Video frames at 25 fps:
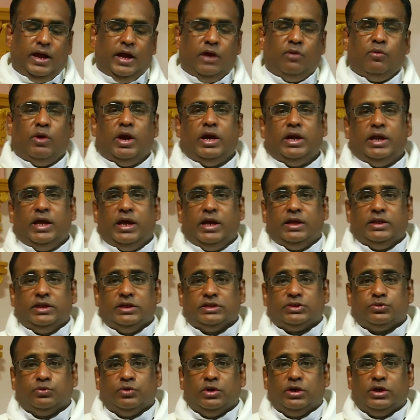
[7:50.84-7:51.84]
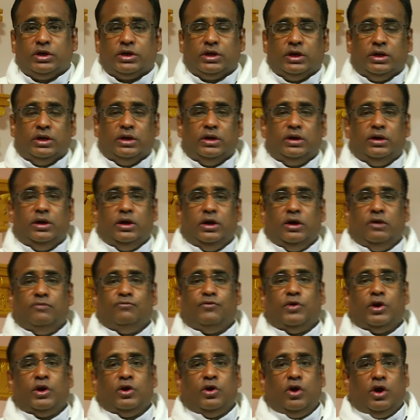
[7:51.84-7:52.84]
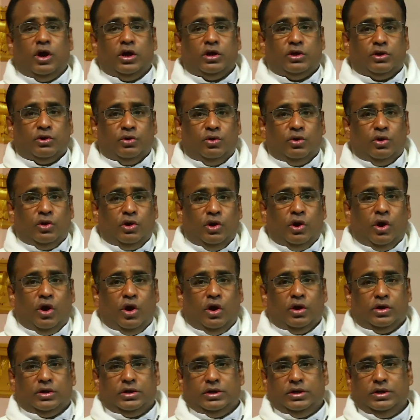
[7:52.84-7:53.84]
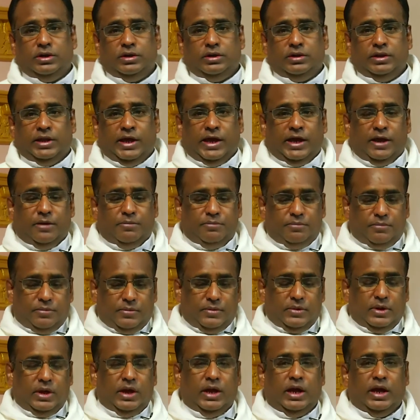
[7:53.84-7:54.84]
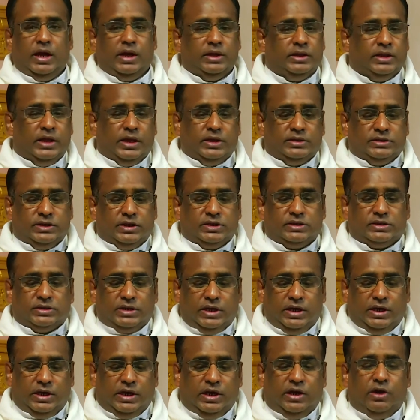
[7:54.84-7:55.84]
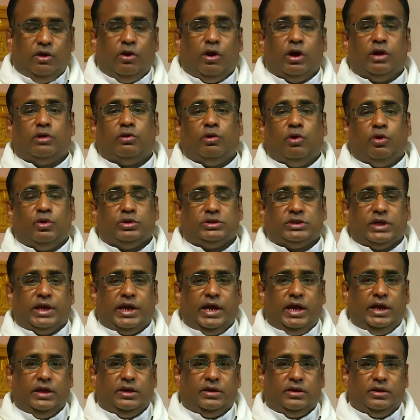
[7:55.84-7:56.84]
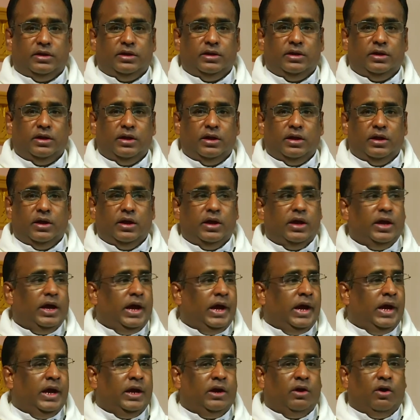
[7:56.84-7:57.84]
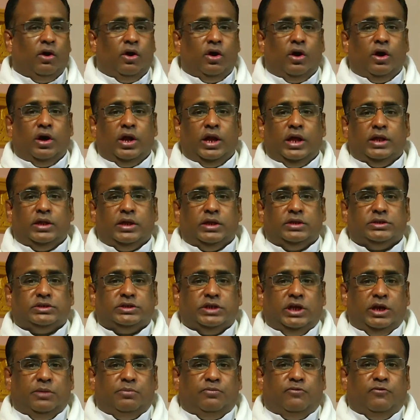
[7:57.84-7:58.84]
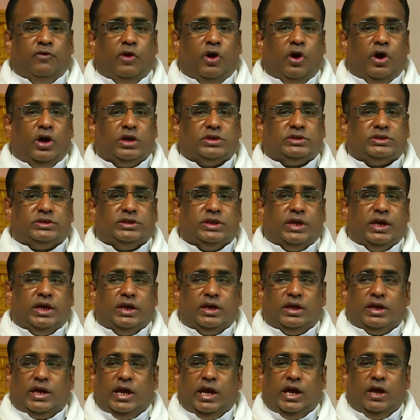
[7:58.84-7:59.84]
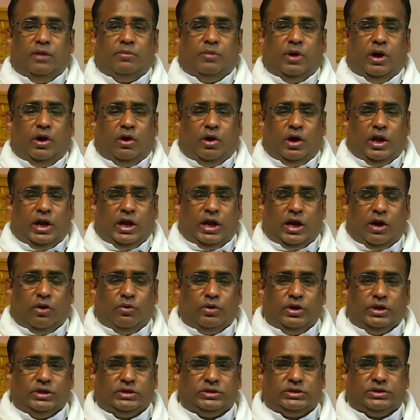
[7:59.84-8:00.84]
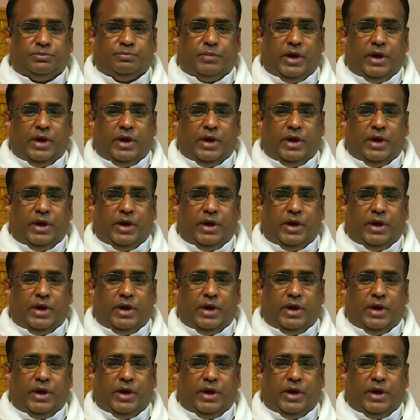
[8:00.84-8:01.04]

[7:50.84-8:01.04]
and one day this worker forgot to lock them and then just he did not close the gate. And all other sheep, flocks, and came all around his